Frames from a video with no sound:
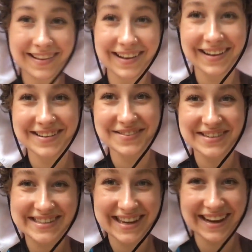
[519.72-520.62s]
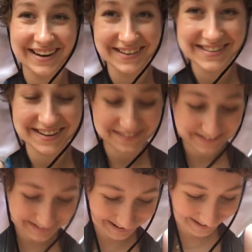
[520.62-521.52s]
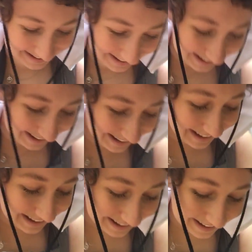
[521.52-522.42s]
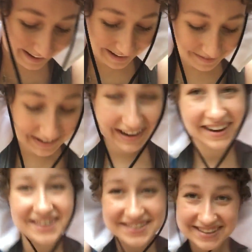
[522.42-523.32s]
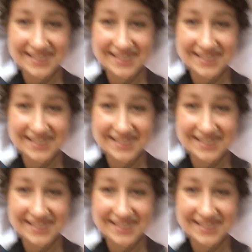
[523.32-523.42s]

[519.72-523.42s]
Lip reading: There's mosquitoes everywhere. But I need to sit